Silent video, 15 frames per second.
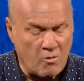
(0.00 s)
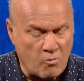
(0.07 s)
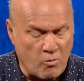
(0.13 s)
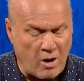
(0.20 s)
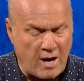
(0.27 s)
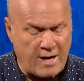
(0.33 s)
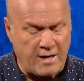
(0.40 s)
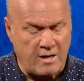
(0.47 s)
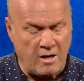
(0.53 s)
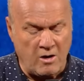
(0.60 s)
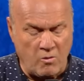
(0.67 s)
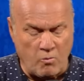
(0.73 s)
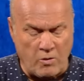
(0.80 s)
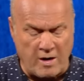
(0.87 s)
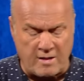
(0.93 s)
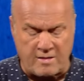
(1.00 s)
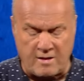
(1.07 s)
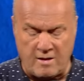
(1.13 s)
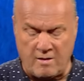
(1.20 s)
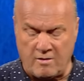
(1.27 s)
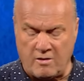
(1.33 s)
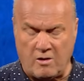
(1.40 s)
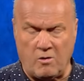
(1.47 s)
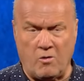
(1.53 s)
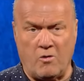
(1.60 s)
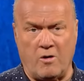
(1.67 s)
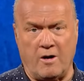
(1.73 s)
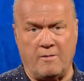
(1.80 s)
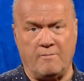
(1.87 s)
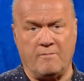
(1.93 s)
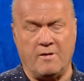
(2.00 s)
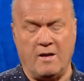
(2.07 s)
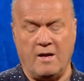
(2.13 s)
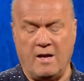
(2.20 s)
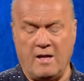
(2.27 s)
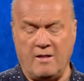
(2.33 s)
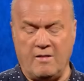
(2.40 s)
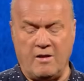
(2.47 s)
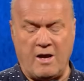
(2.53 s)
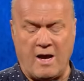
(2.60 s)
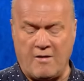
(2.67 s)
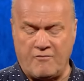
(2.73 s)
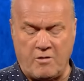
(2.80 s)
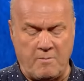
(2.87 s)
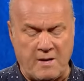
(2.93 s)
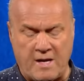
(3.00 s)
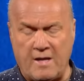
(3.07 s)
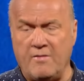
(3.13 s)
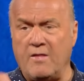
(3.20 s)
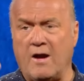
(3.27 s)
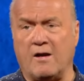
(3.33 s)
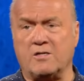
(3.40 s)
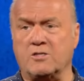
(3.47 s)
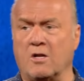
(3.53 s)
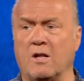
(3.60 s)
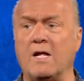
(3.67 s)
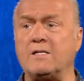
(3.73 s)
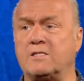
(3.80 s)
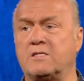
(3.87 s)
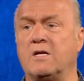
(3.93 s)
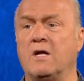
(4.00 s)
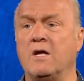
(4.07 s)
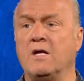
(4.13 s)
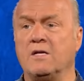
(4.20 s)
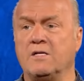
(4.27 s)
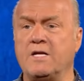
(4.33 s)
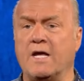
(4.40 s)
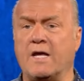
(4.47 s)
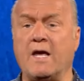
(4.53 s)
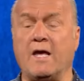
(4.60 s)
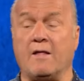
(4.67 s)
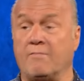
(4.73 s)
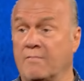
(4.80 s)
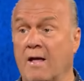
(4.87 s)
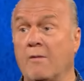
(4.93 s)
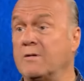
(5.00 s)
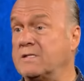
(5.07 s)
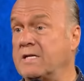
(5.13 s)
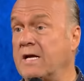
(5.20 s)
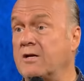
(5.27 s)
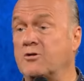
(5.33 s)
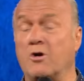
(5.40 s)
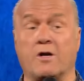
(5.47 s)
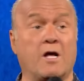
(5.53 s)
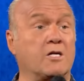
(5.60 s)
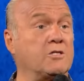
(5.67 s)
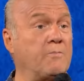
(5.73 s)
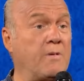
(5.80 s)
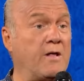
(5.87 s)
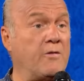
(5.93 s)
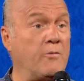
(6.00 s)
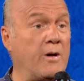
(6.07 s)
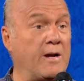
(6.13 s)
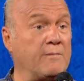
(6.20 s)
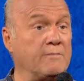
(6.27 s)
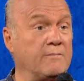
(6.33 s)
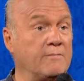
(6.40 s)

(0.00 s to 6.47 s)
right with the Lord, and you have to begin there. So let's dig in. That was the introduction, by the way.